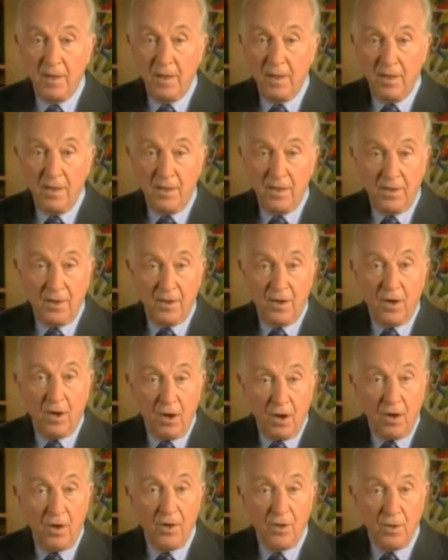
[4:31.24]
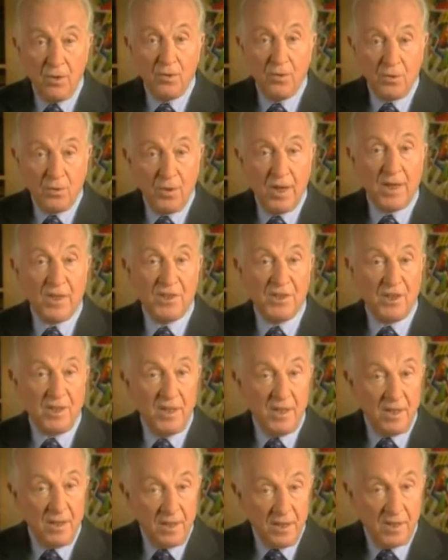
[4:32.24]
There are no tricks
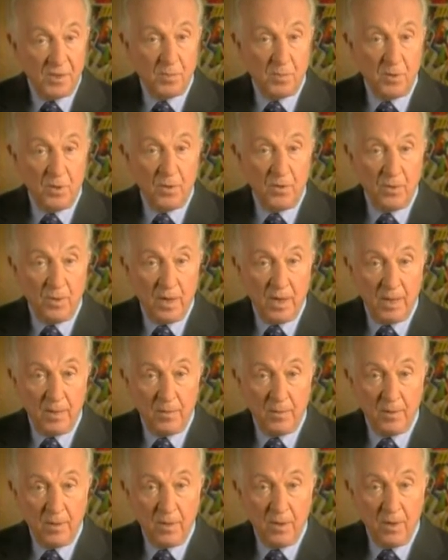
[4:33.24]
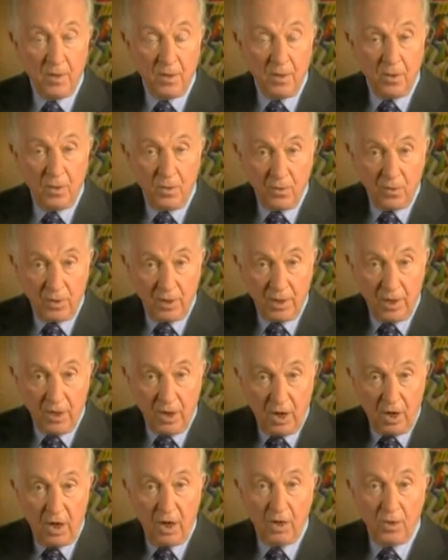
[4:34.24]
in this program, only
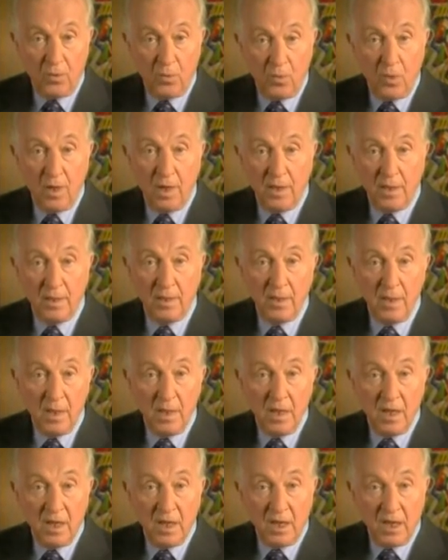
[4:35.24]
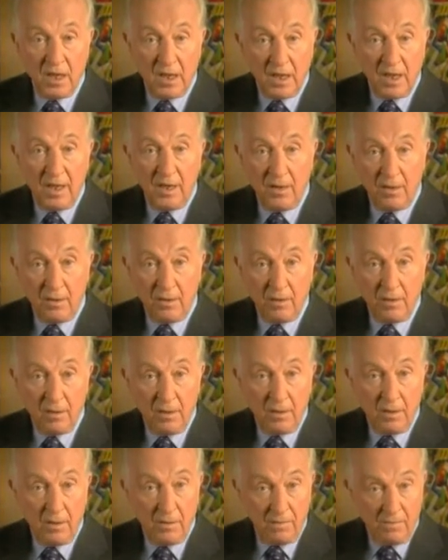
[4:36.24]
hard-won, clear,
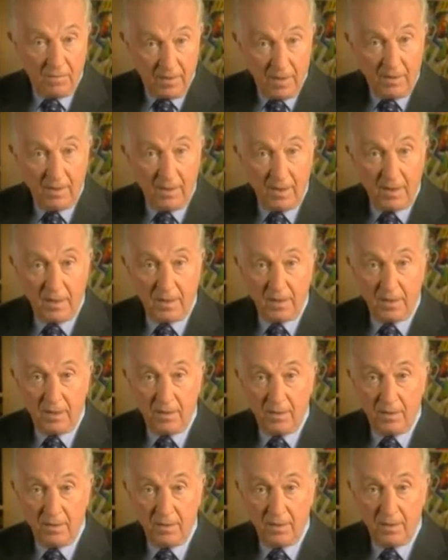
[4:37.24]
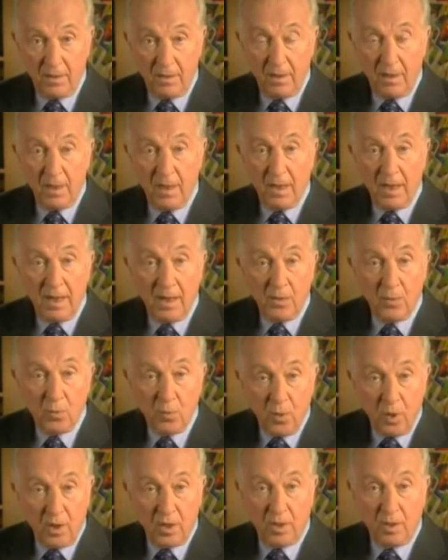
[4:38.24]
very clear, and
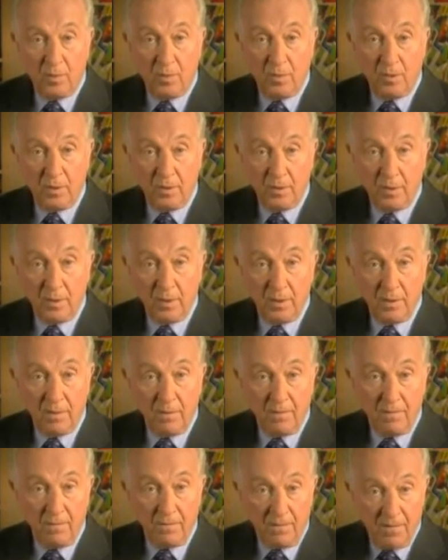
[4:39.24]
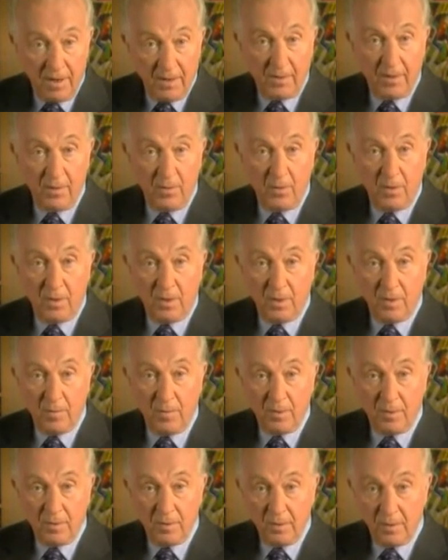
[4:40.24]
workable, very
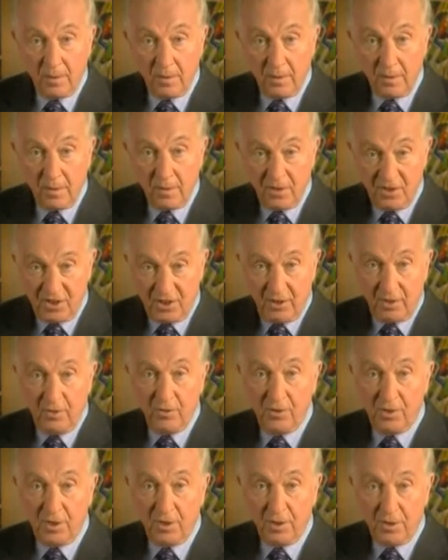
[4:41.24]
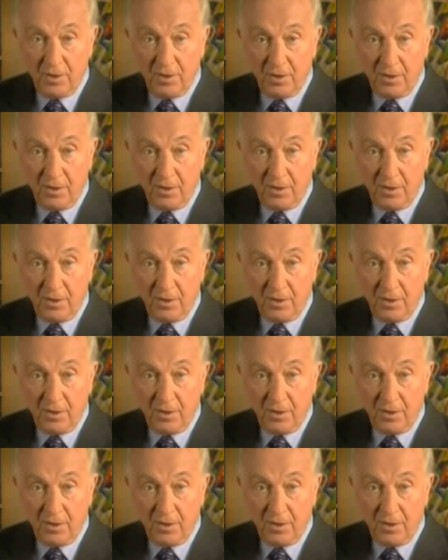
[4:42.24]
workable solutions.